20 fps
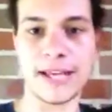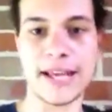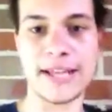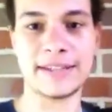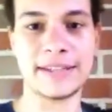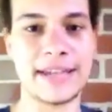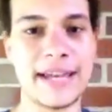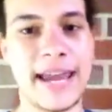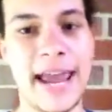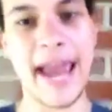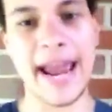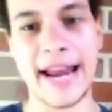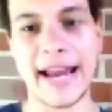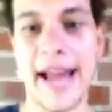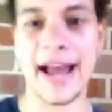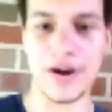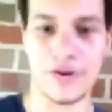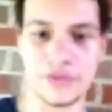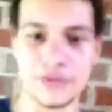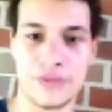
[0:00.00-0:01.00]
and they hang
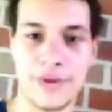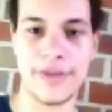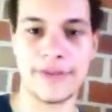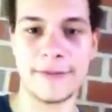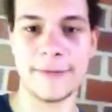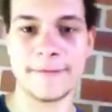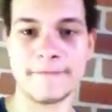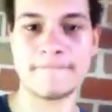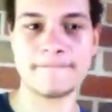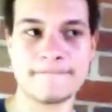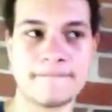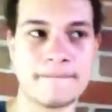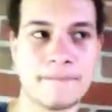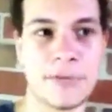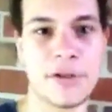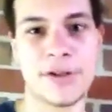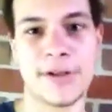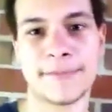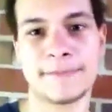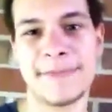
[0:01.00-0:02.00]
out with
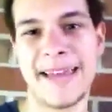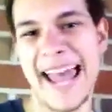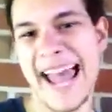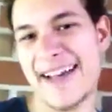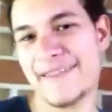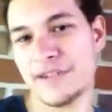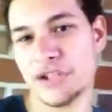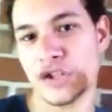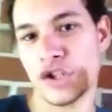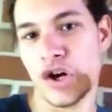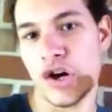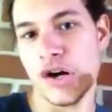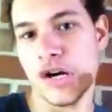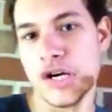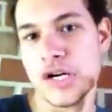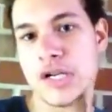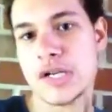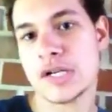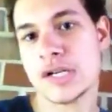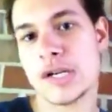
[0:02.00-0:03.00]
your avatar,
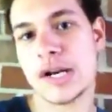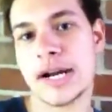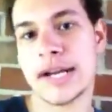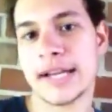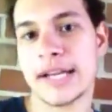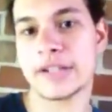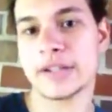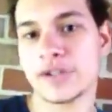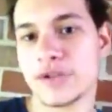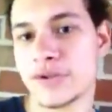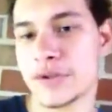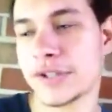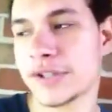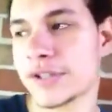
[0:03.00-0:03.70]
I guess you